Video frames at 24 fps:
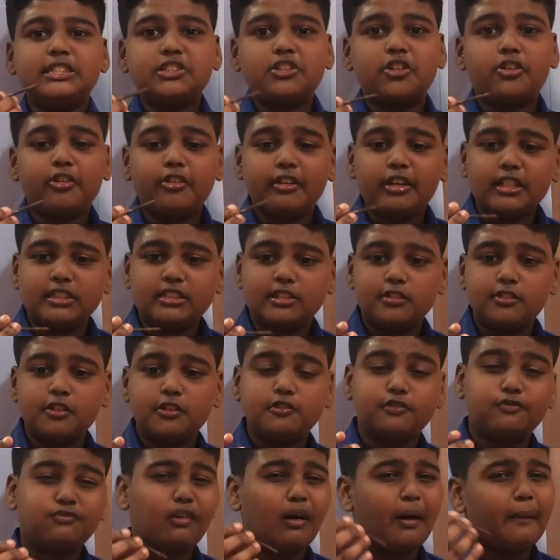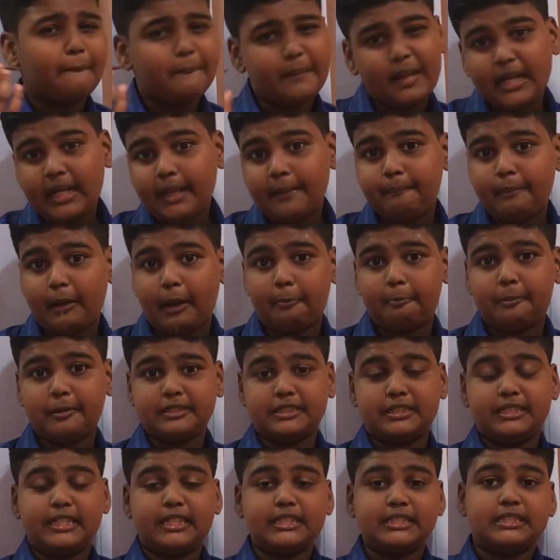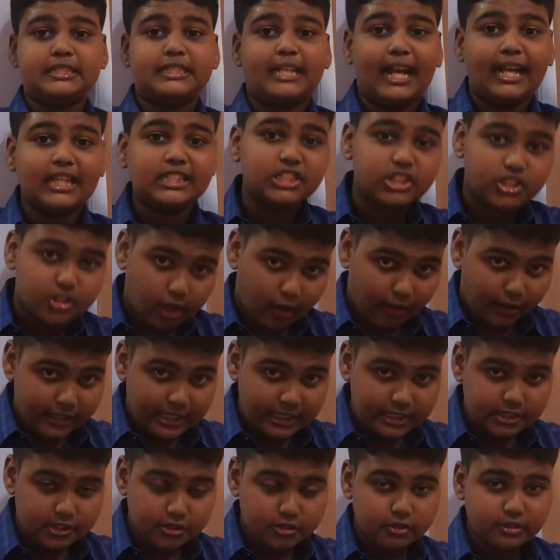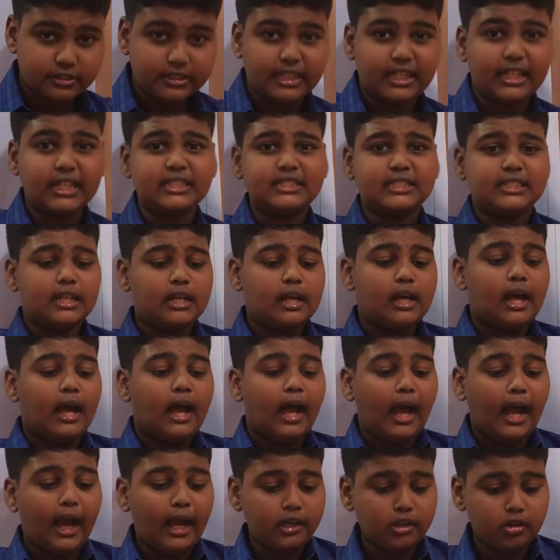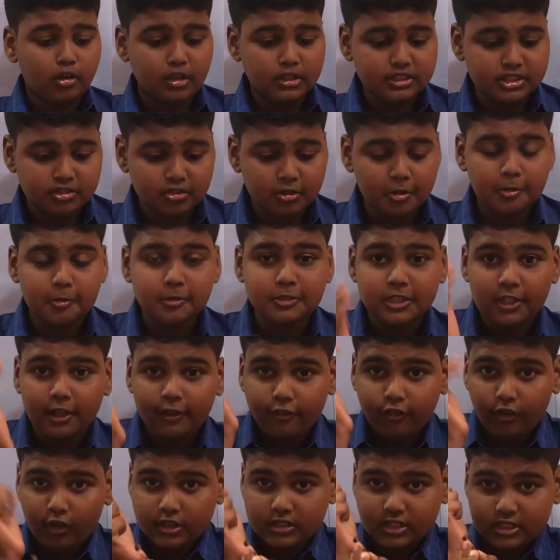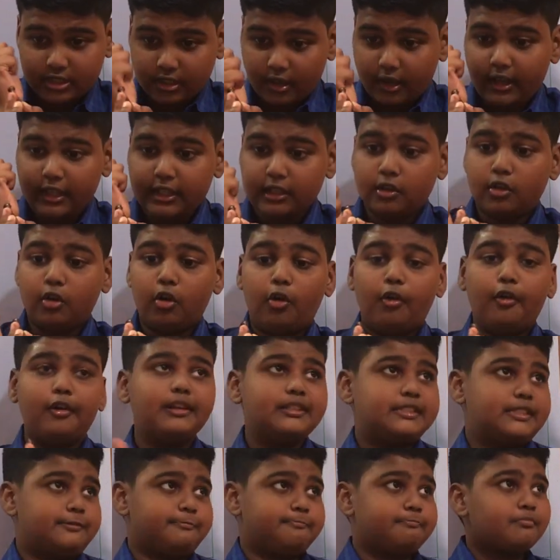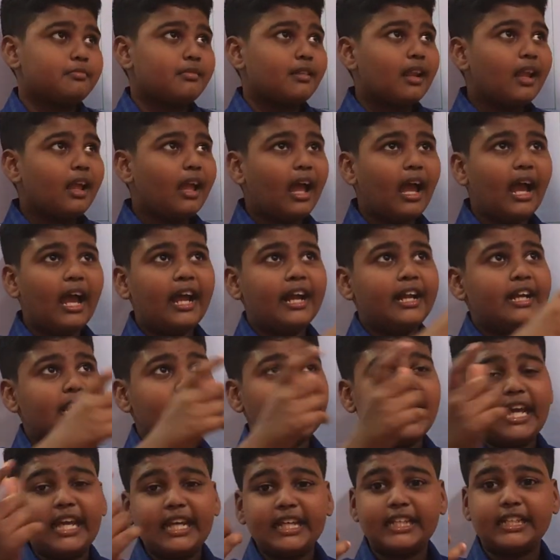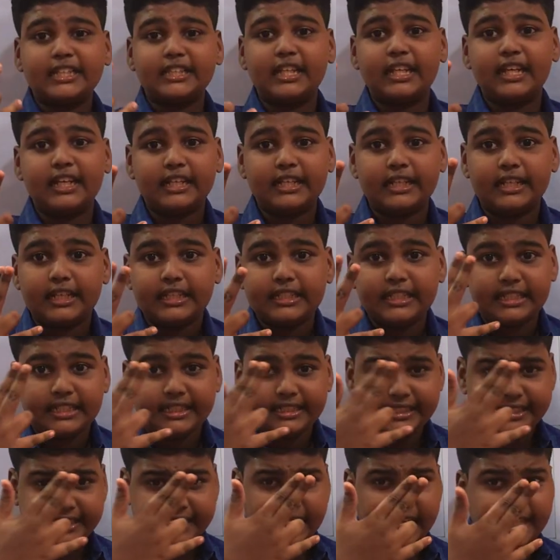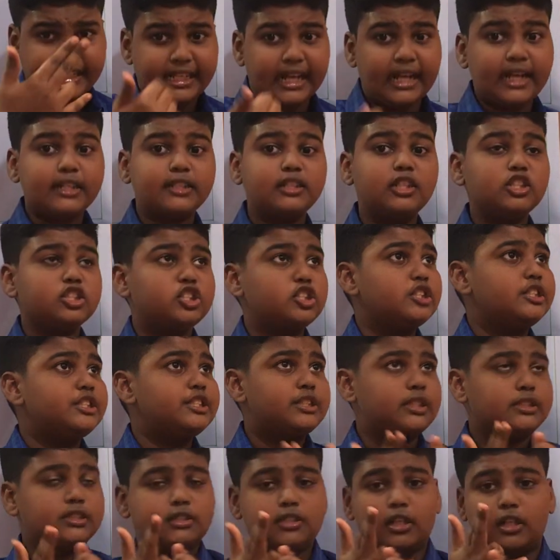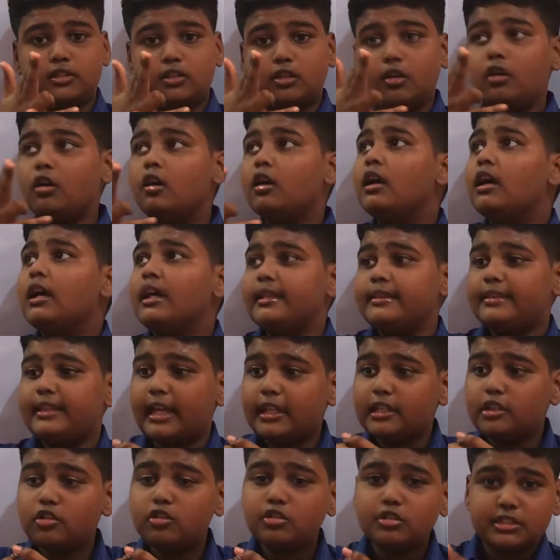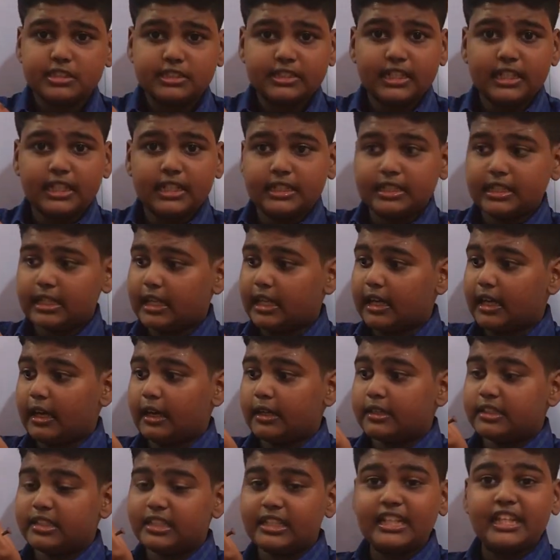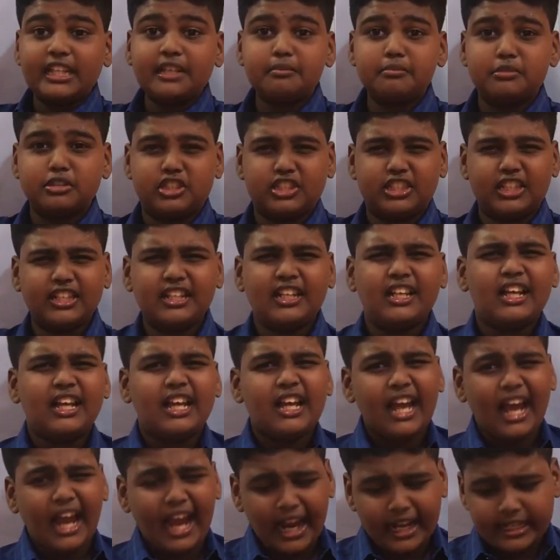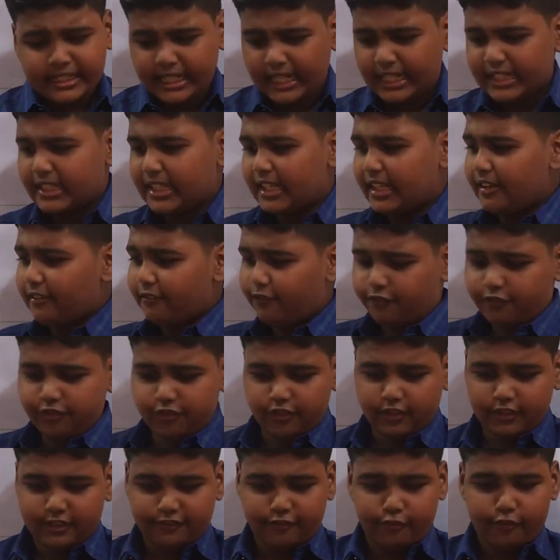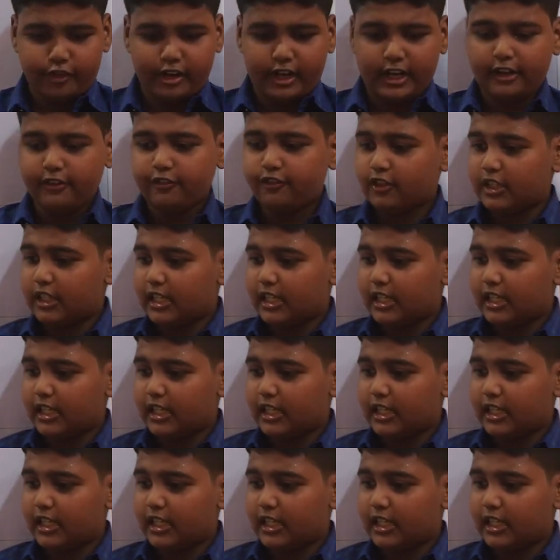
screw is used for many purposes like joining two things and also for drawing holes, and like in the electricians and all, they use their drilling machine, and at the front,